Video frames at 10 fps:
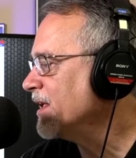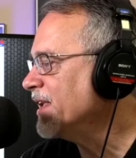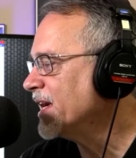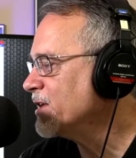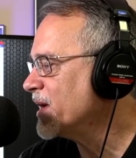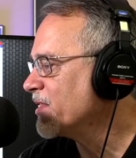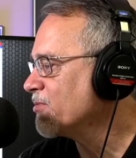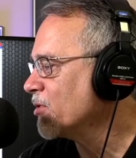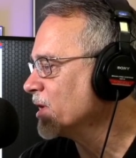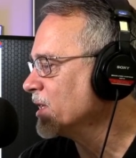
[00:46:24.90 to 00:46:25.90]
Yeah, you bet,
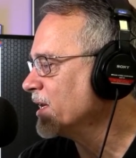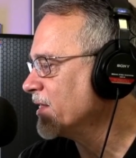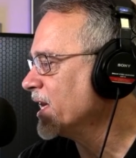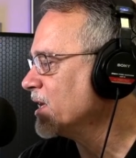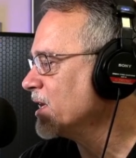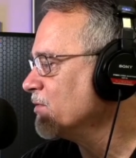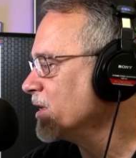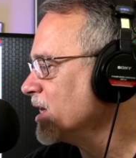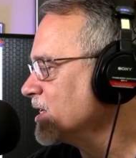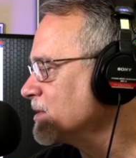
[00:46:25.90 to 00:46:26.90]
Throwing Light. Thank you for
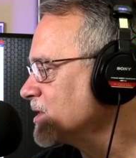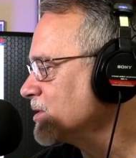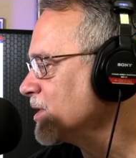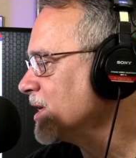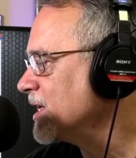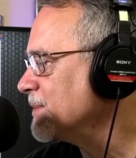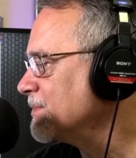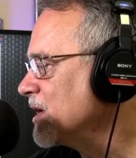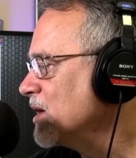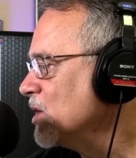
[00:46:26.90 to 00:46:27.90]
the awesome story.
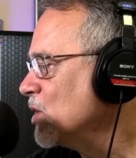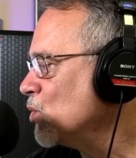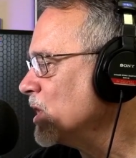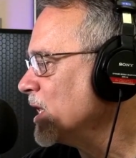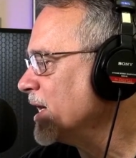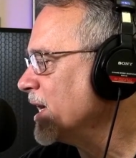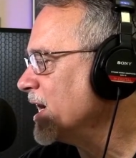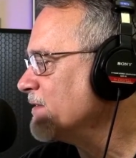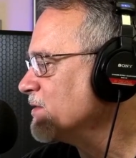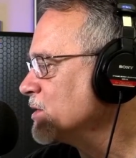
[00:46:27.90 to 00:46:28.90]
Will I
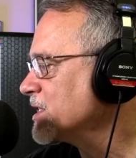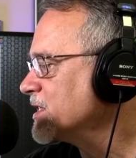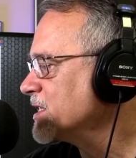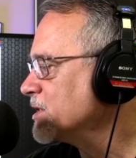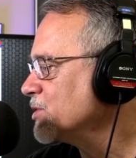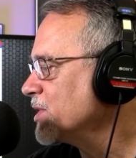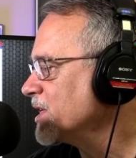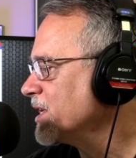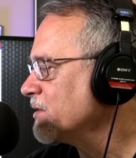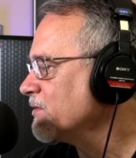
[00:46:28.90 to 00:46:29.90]
ever consider doing
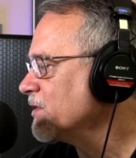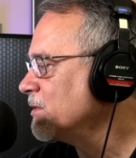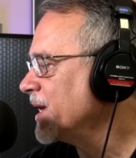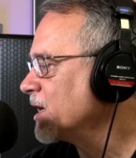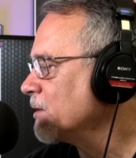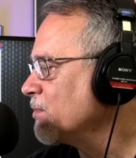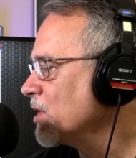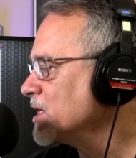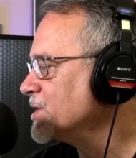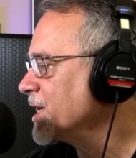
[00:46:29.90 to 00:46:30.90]
another filmmaker
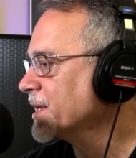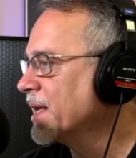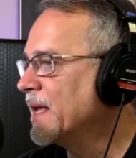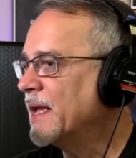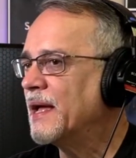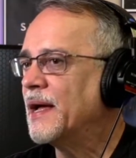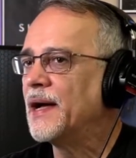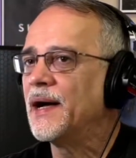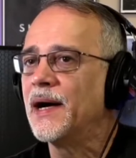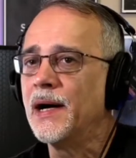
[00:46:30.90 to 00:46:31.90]
project?
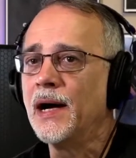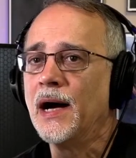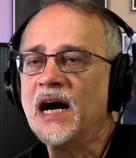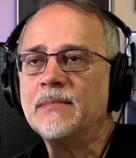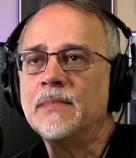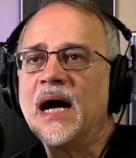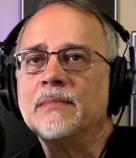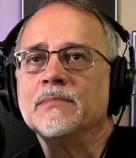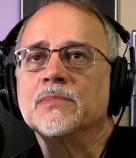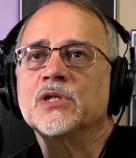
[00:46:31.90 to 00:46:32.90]

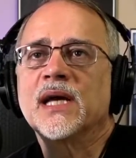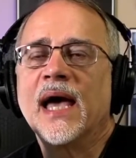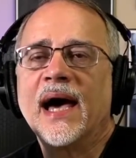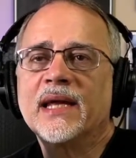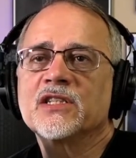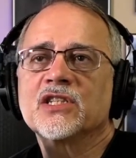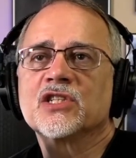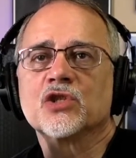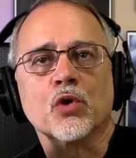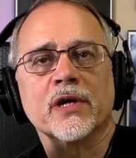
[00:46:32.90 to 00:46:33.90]
I'm kind of
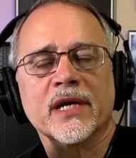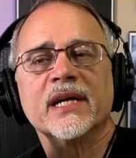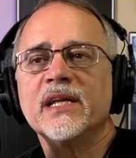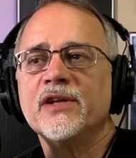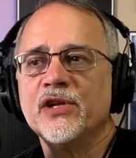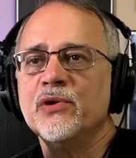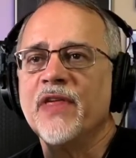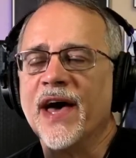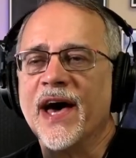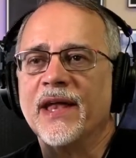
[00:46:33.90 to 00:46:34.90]
sort of going to do
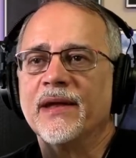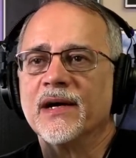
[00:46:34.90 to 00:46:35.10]
that